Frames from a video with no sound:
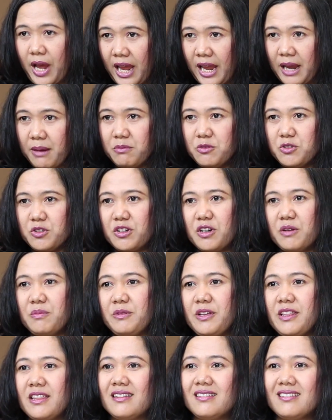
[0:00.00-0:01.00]
aim to
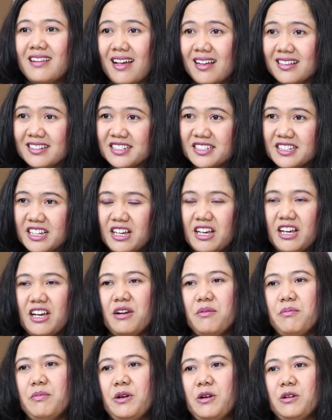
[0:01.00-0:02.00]
complete the tasks,
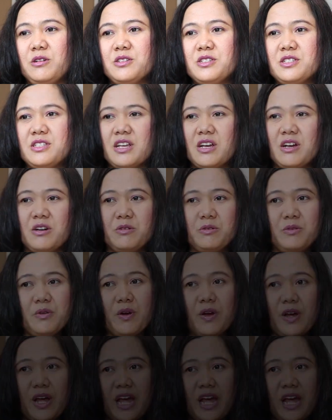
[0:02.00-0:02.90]
but also